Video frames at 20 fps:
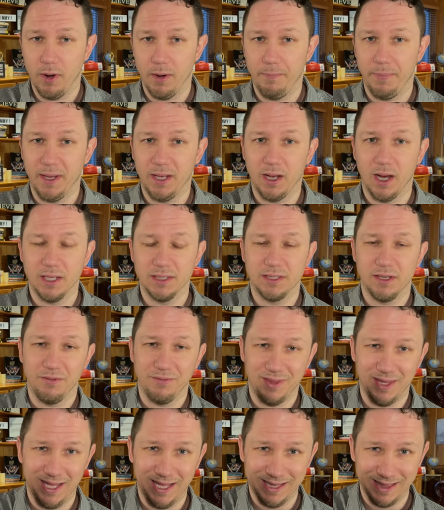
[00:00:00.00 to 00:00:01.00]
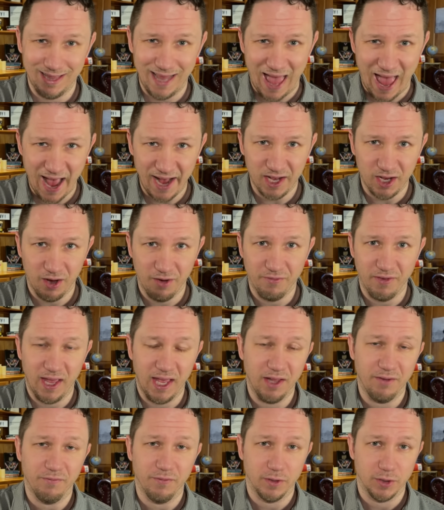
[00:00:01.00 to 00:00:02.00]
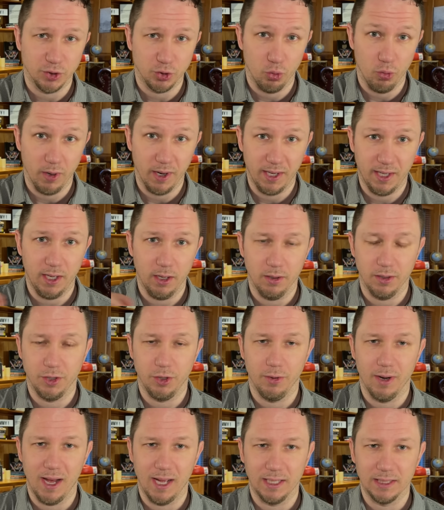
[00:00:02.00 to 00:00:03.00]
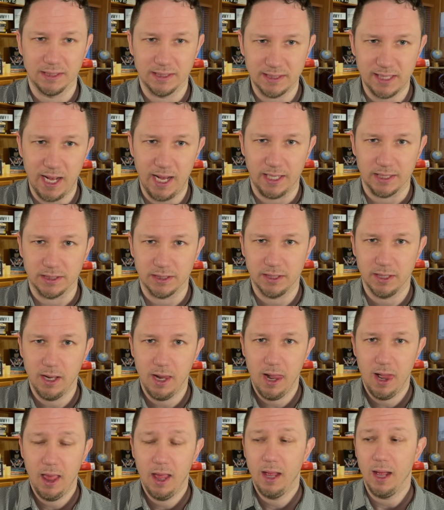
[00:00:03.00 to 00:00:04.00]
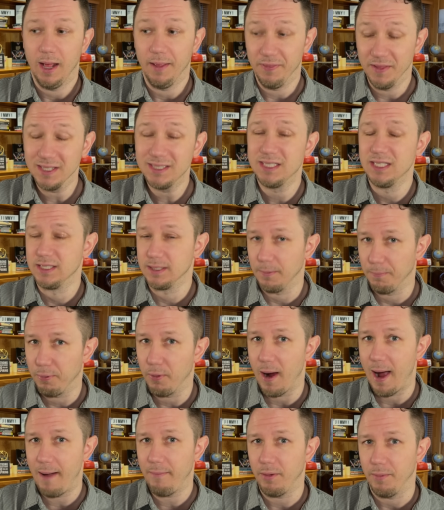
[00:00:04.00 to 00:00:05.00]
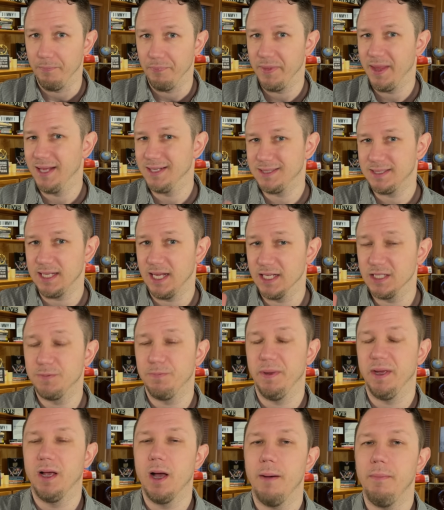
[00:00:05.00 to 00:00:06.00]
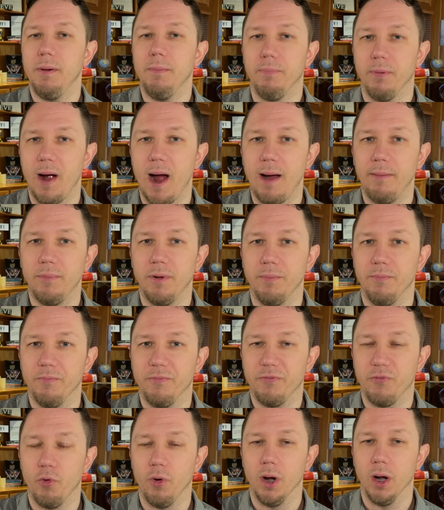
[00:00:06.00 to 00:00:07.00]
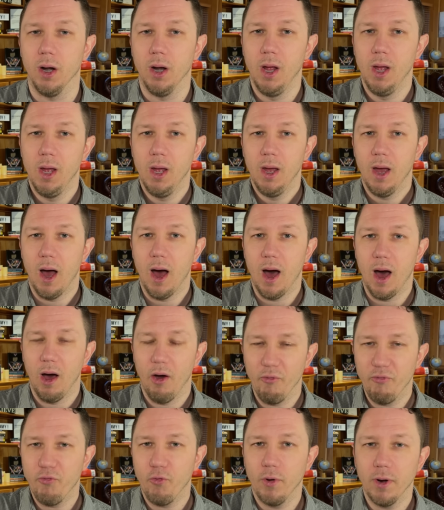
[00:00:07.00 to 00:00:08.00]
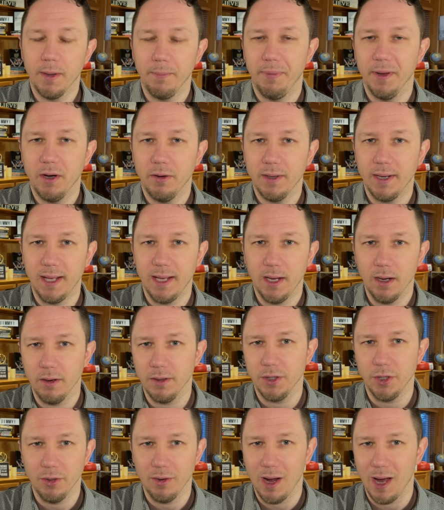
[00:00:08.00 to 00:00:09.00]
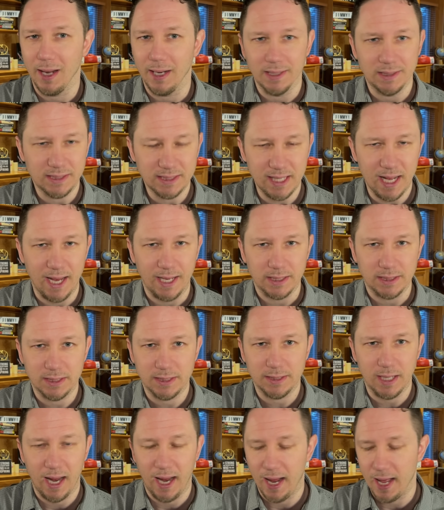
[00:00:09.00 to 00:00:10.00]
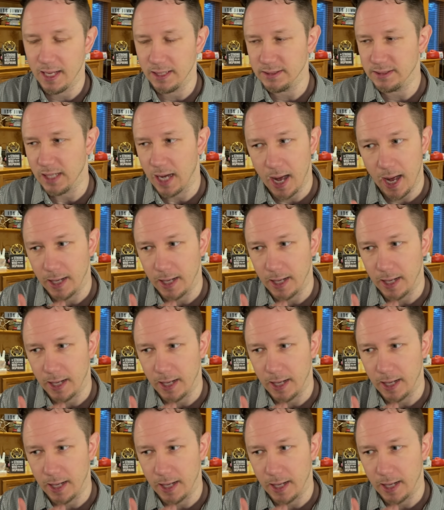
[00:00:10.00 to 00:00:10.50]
because of the lack of inventory here in the United States. And this is a problem. It's become a problem for affordability here in the United States. And